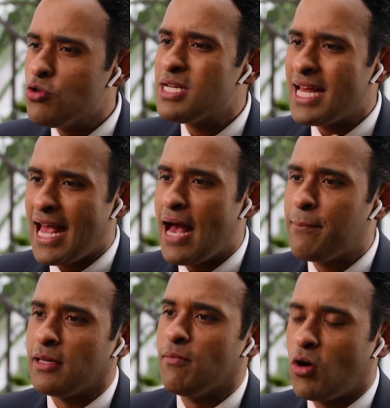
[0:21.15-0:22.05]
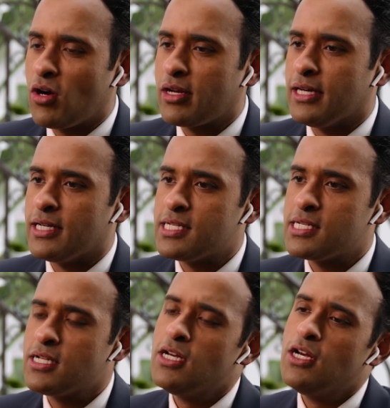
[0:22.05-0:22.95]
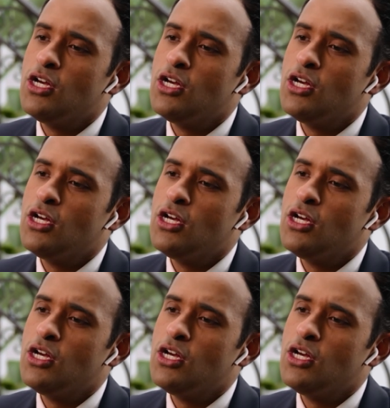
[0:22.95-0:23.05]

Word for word: using capital markets